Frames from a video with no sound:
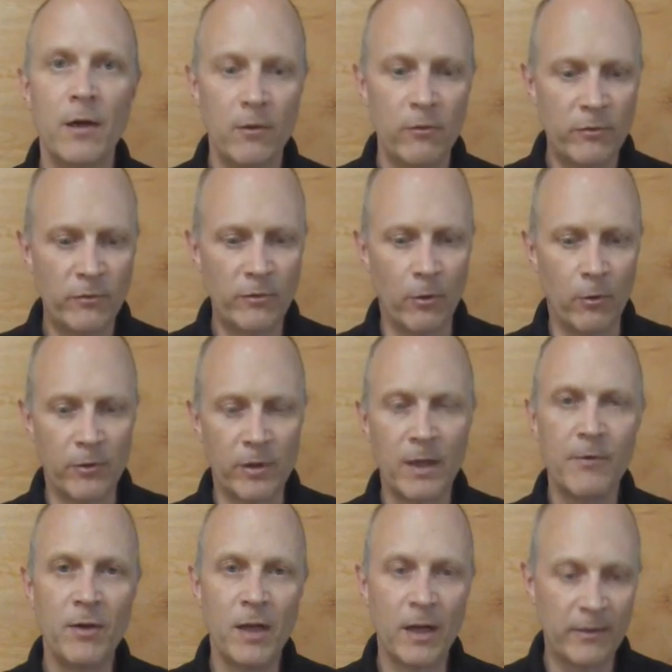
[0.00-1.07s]
So to
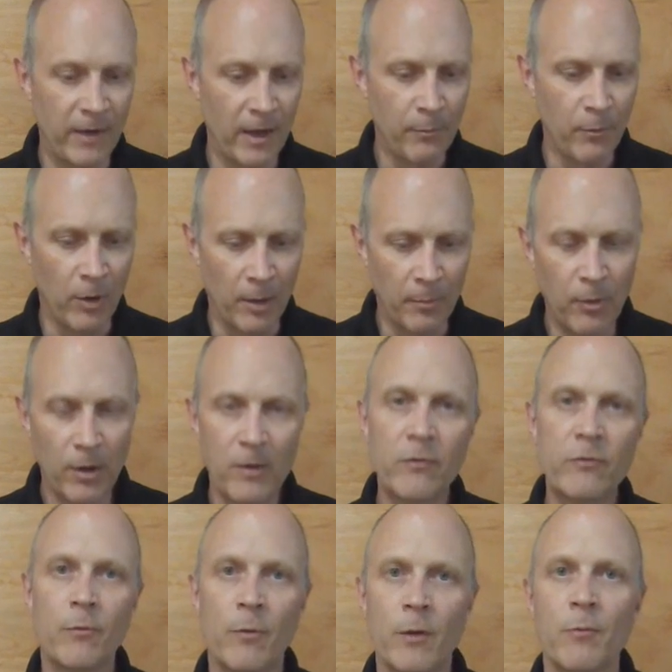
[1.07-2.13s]
give you an example, I'll play this
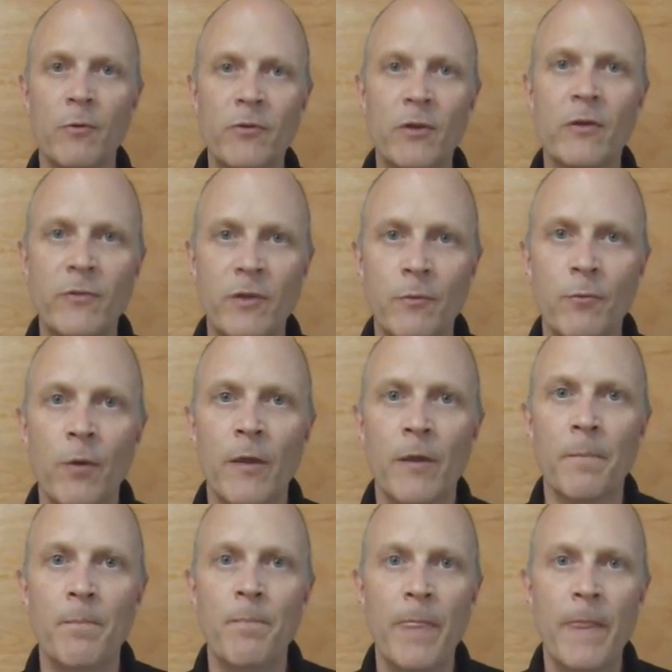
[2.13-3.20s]
2116
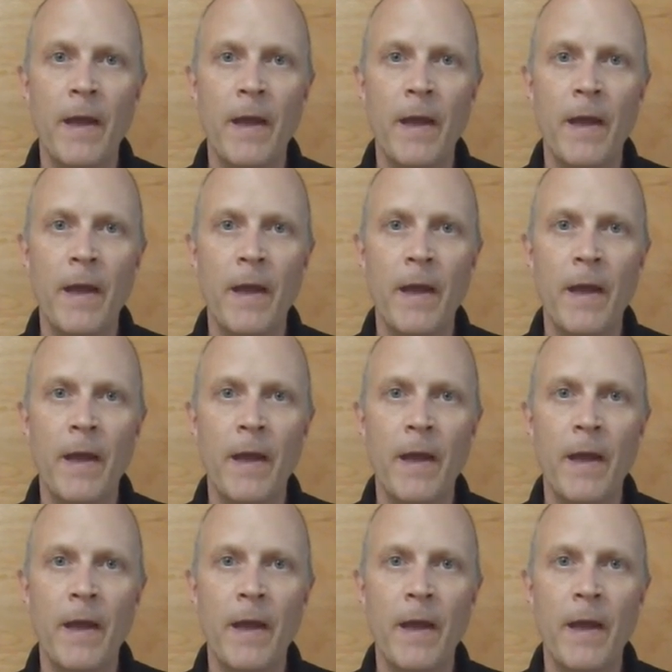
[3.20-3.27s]
rhythm,